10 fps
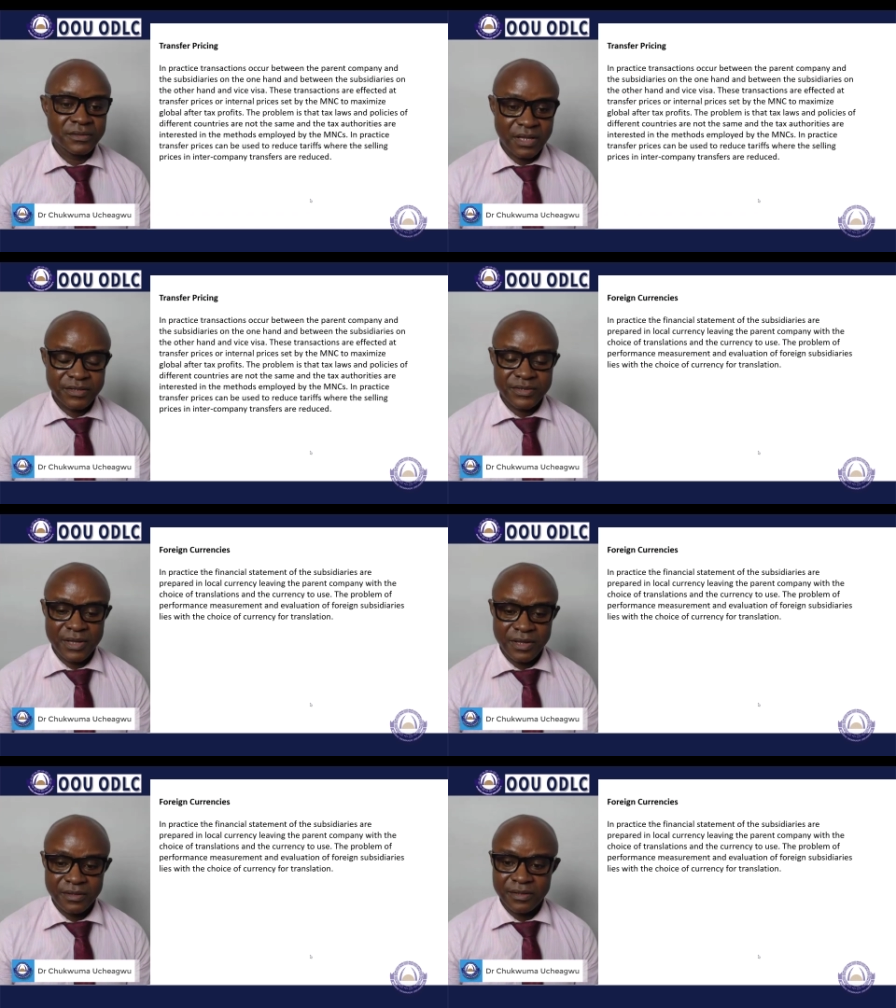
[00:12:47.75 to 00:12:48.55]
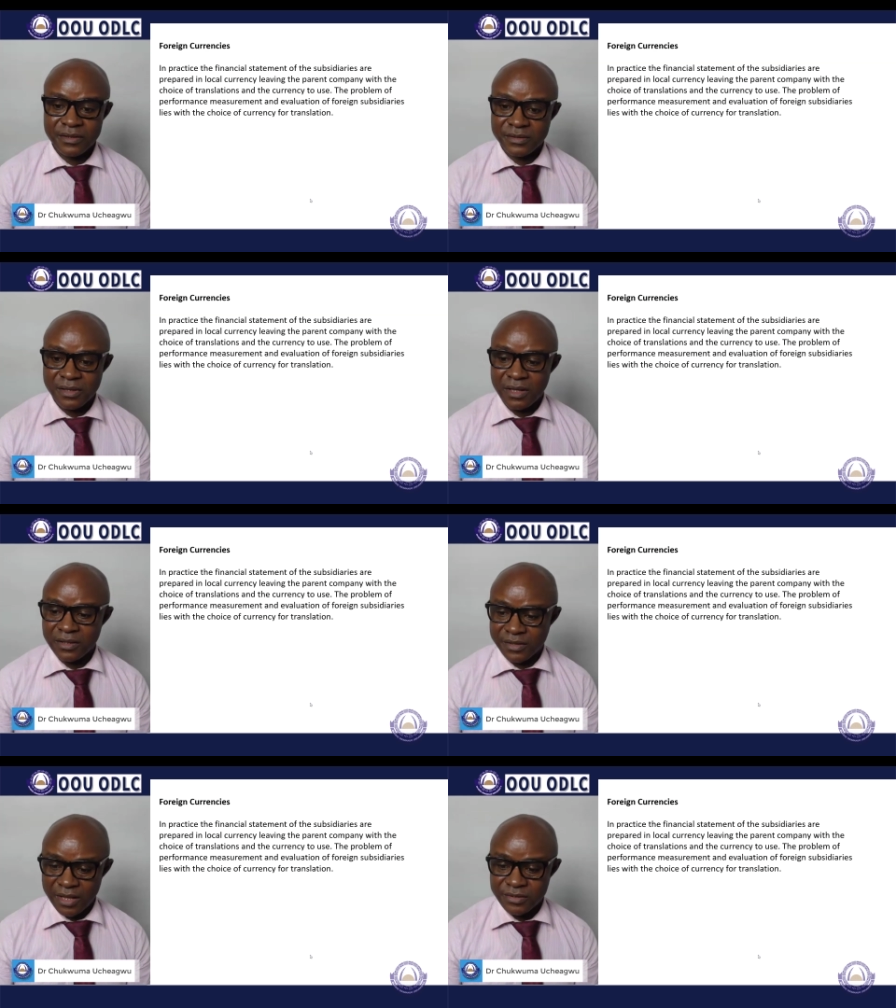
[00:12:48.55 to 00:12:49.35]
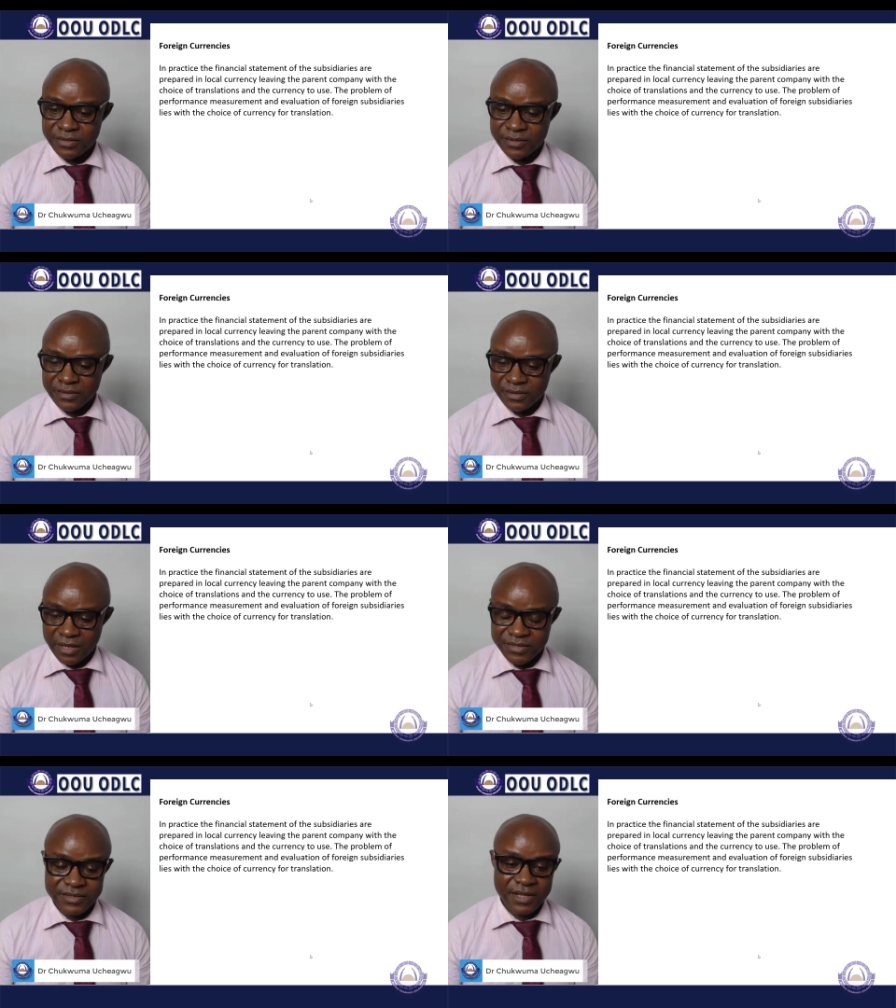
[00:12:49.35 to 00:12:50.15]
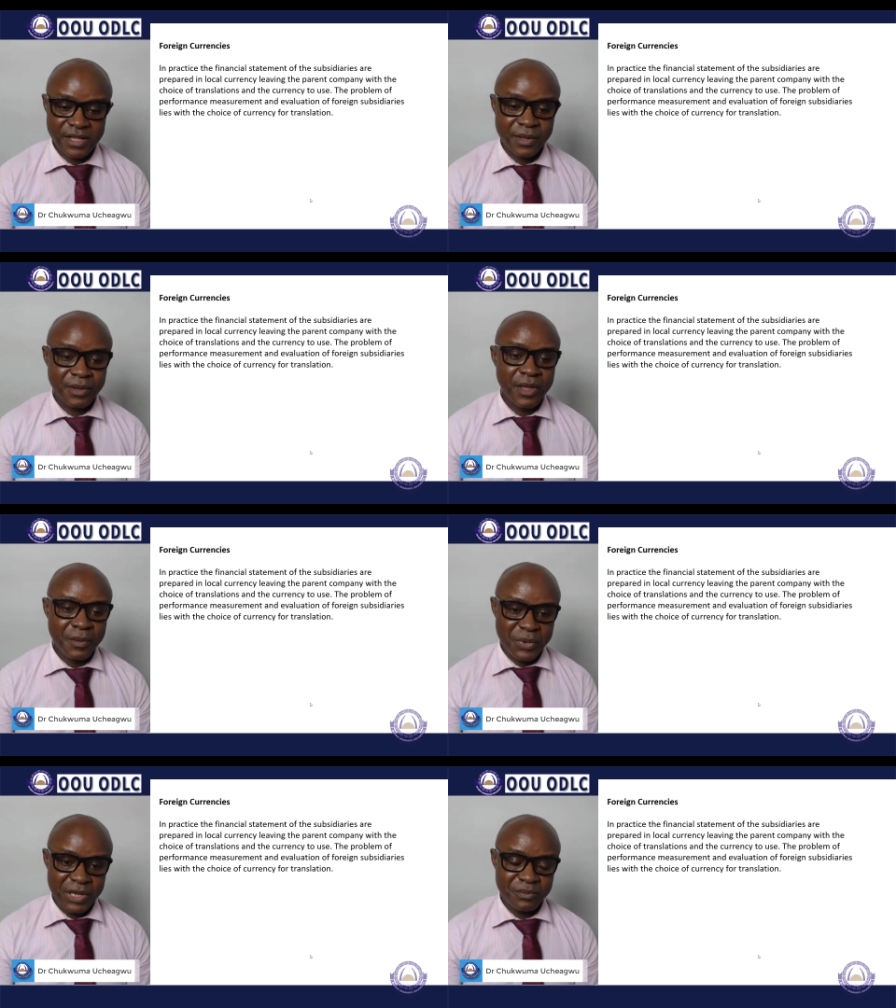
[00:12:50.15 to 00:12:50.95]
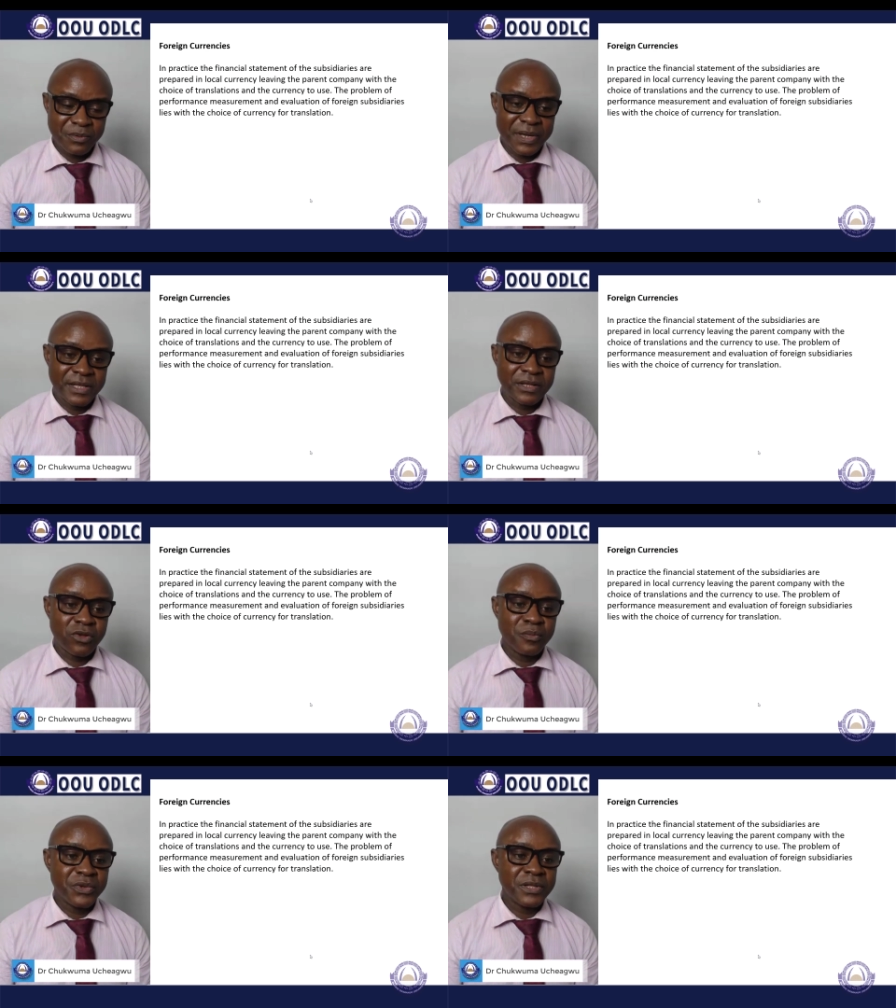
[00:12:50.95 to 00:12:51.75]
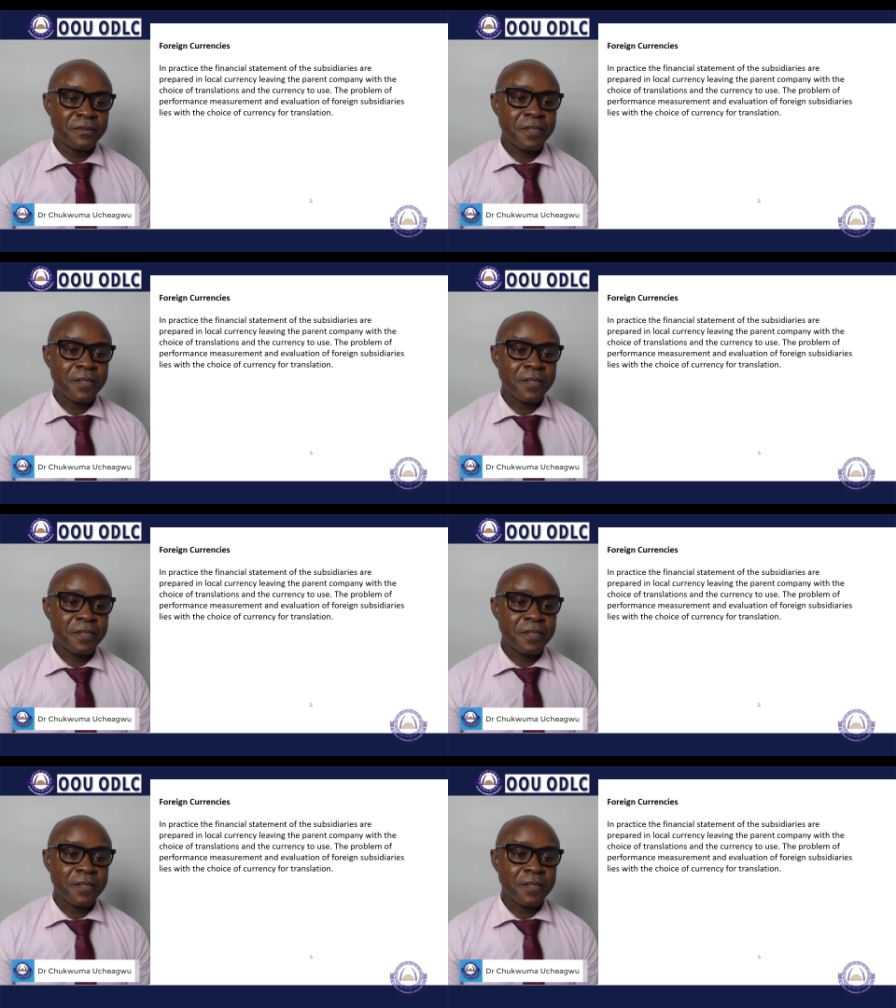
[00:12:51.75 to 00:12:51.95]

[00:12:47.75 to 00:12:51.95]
taxes that are payable by that company.